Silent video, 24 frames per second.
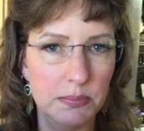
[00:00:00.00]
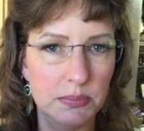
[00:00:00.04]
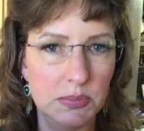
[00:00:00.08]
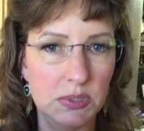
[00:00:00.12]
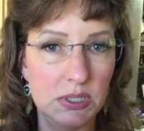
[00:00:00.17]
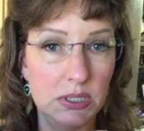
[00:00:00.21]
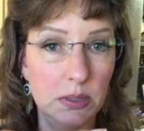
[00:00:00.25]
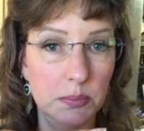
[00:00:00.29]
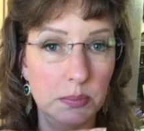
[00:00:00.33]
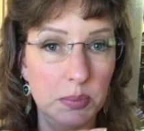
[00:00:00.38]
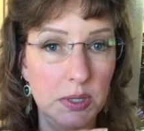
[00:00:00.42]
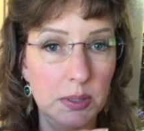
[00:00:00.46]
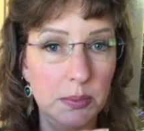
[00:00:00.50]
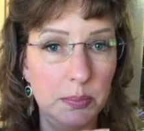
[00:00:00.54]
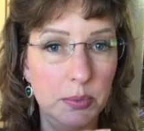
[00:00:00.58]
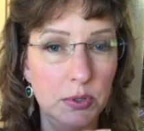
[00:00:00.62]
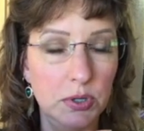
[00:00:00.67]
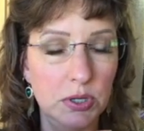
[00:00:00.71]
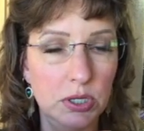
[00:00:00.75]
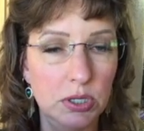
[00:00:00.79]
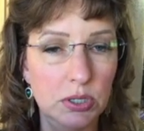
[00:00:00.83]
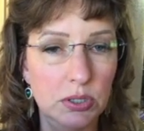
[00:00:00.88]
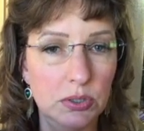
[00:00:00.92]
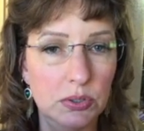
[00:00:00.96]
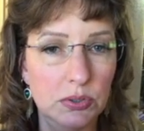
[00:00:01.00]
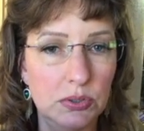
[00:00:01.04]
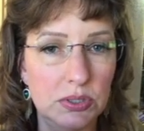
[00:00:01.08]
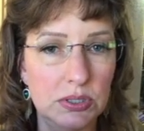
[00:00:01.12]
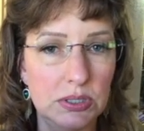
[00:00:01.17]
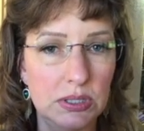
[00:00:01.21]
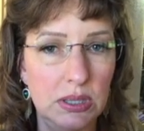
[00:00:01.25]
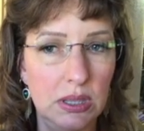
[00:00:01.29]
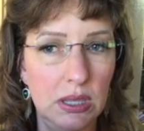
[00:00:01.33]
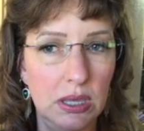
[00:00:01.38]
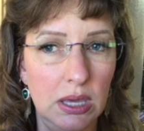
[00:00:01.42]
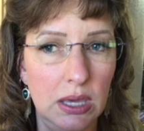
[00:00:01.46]
Some people use
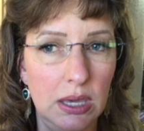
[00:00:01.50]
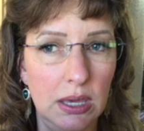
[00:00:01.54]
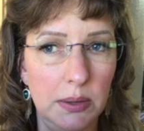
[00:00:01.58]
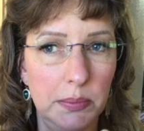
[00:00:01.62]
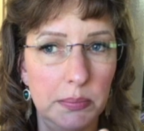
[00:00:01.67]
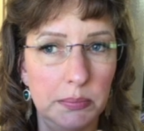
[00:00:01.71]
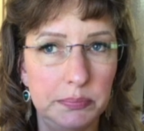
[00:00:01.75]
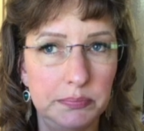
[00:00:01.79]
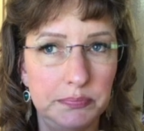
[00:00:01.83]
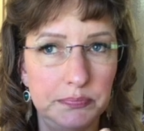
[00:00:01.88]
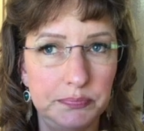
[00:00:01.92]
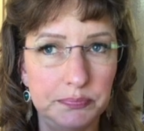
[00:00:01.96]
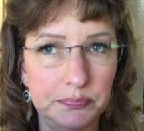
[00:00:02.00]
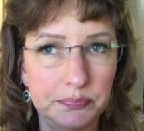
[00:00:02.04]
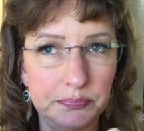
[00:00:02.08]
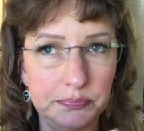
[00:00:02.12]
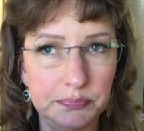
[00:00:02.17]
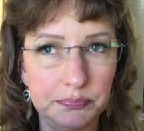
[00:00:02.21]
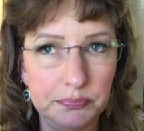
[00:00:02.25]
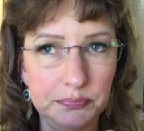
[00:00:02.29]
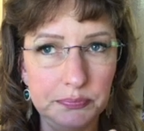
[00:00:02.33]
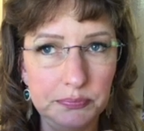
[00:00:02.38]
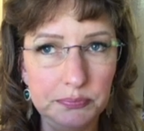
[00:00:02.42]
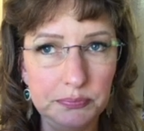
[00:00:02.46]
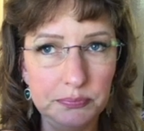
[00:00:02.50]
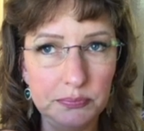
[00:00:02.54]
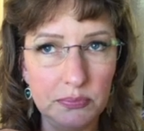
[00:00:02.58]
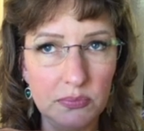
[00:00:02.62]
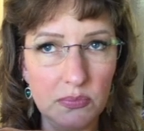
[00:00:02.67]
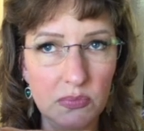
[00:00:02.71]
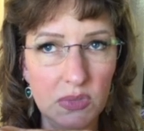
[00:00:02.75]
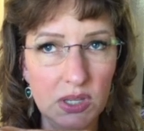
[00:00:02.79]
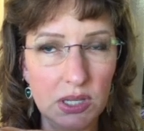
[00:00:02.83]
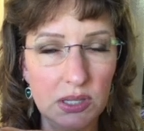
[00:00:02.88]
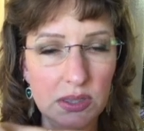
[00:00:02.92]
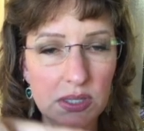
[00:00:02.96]
the
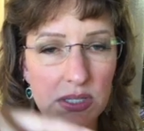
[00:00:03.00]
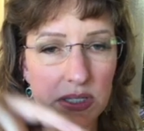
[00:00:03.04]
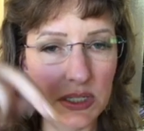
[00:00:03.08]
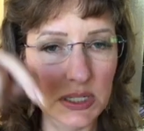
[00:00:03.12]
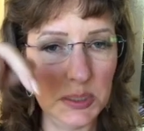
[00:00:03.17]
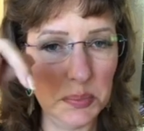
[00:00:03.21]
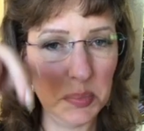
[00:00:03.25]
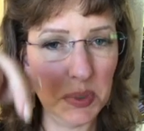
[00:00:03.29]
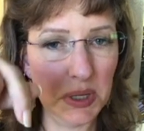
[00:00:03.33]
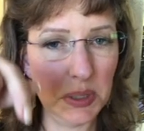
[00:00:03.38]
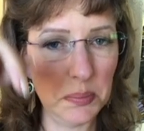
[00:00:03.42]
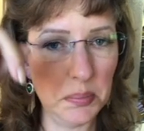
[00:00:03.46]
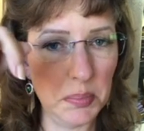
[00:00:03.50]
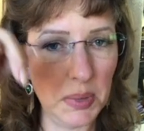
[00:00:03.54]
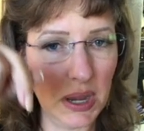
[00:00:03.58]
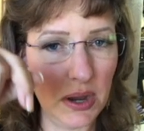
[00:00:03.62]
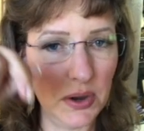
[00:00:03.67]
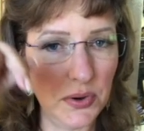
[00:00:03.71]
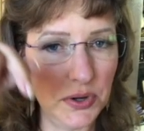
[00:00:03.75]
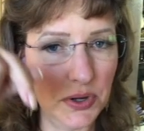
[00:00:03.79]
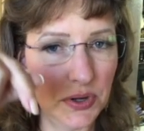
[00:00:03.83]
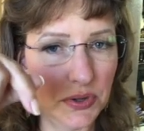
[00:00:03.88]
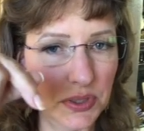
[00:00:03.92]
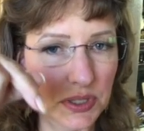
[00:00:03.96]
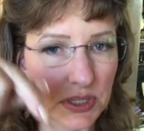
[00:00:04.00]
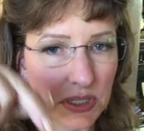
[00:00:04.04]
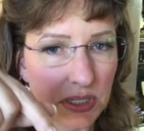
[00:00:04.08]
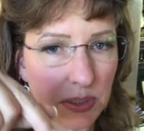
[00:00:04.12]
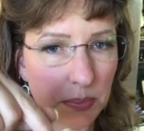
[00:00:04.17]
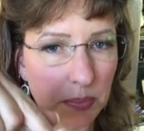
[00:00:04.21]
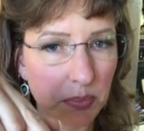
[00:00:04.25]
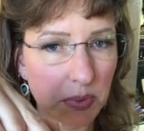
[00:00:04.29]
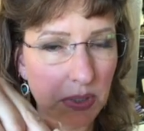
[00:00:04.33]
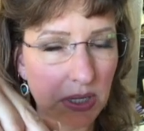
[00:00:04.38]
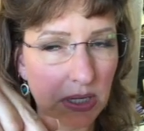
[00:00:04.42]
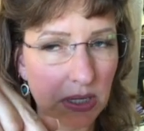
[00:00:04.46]
dipping powder,
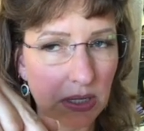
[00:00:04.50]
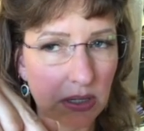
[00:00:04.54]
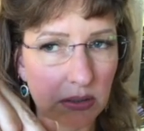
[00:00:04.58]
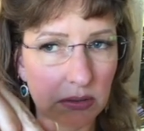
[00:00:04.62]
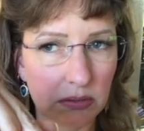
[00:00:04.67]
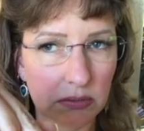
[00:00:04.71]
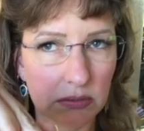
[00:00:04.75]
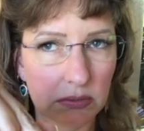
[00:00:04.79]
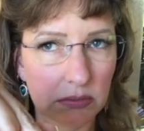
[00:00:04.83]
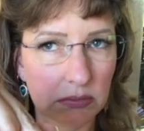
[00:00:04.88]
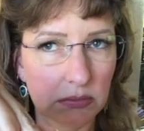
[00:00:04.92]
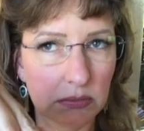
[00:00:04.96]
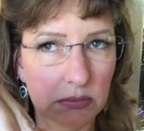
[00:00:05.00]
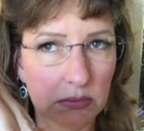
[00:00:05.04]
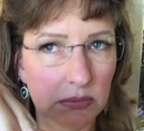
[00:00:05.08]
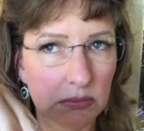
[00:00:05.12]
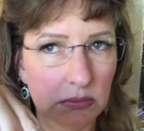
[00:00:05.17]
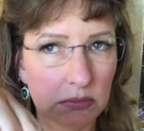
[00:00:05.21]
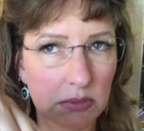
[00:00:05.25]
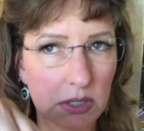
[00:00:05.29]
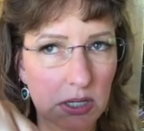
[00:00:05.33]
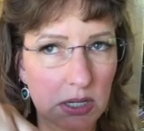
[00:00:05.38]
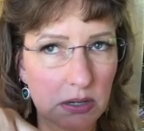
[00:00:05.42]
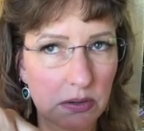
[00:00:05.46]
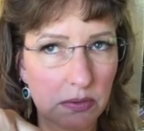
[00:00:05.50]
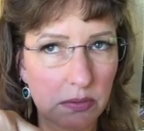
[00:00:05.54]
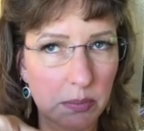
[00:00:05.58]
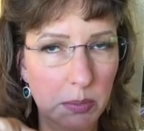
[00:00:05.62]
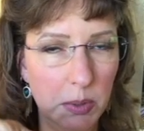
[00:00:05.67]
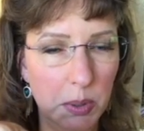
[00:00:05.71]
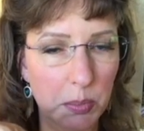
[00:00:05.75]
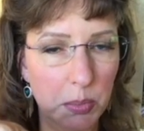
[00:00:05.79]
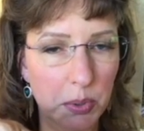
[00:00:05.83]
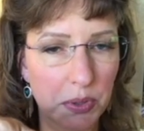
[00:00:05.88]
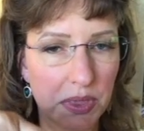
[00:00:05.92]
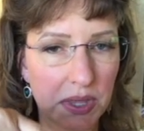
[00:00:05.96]
I don't
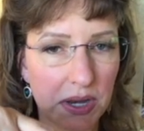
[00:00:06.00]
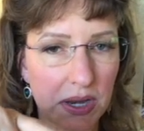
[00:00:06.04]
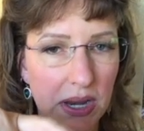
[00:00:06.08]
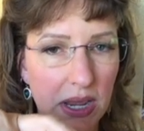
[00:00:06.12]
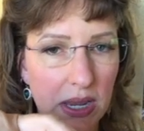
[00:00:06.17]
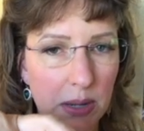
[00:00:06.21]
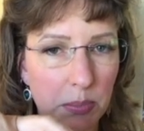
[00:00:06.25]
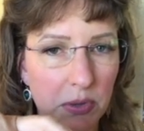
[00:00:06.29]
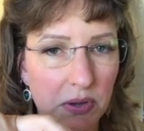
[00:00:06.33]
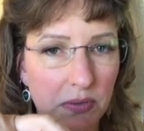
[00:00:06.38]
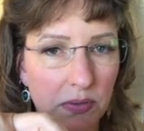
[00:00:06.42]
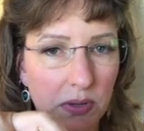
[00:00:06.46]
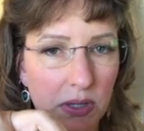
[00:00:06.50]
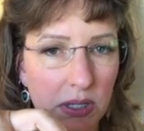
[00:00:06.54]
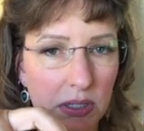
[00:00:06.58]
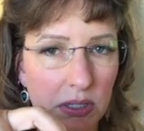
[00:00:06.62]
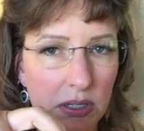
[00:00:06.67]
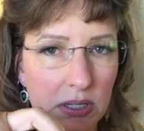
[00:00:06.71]
remember the name of it